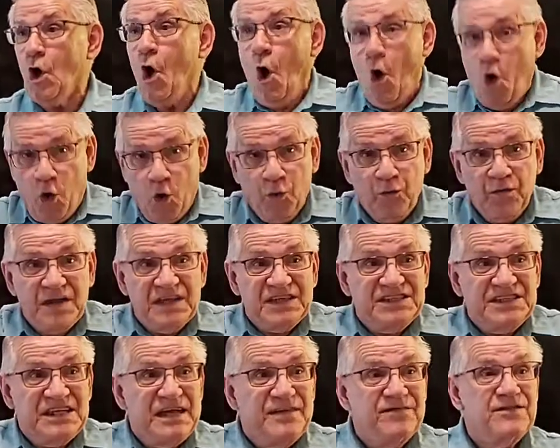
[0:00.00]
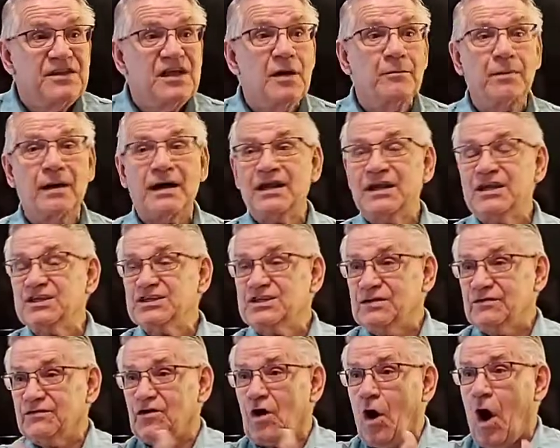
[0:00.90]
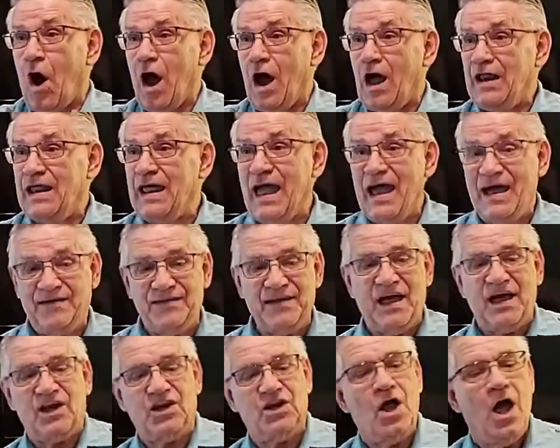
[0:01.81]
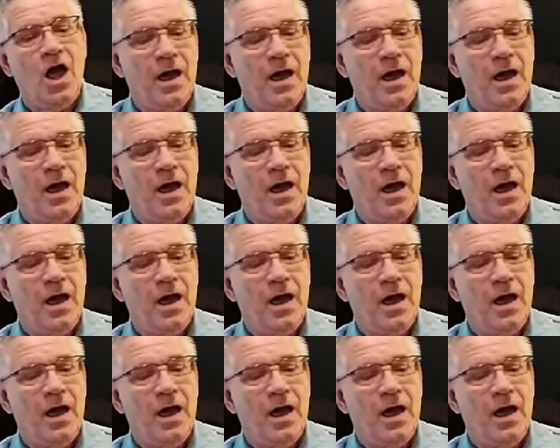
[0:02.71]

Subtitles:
who received the abundance of God and then